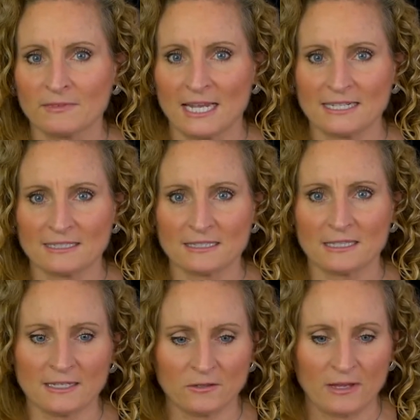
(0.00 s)
and it's
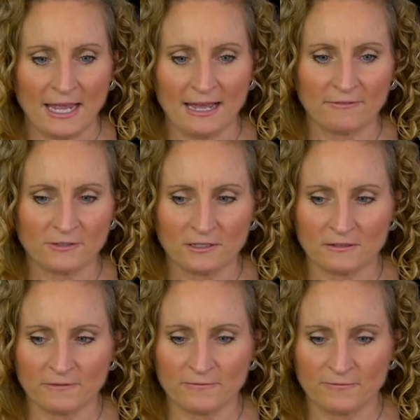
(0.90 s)
like you have
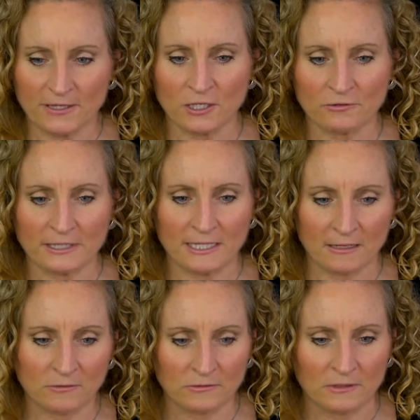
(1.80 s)
to figure it
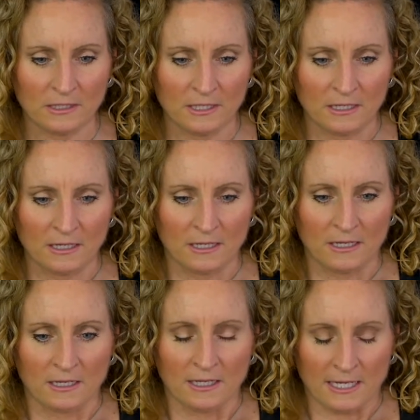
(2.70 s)
out
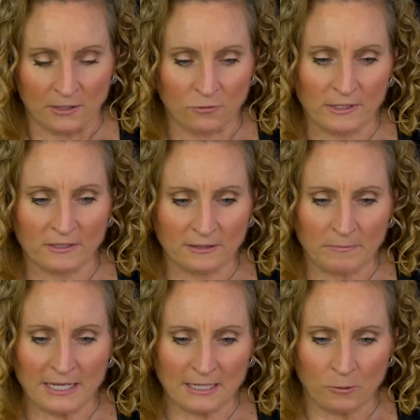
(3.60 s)
in order to
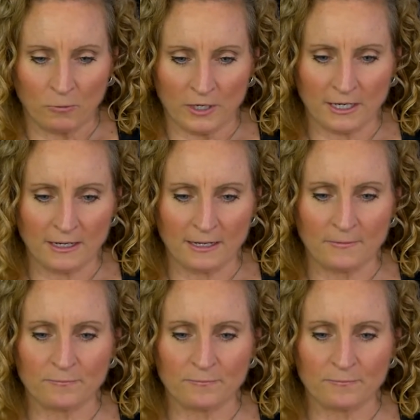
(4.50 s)
make it work.